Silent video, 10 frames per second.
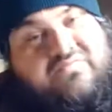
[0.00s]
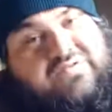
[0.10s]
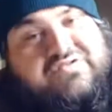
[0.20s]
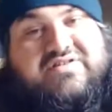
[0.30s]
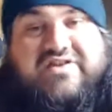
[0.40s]

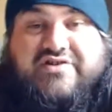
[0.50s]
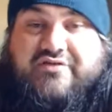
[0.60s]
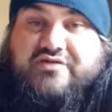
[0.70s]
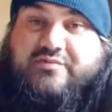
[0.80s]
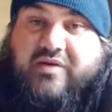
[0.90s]
First
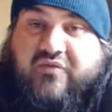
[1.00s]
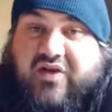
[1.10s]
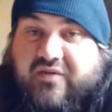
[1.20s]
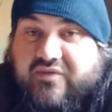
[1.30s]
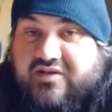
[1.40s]
issue's my
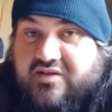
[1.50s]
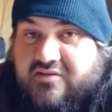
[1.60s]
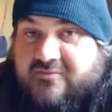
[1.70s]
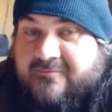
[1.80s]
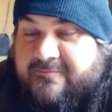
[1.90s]
favorite
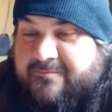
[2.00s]
though.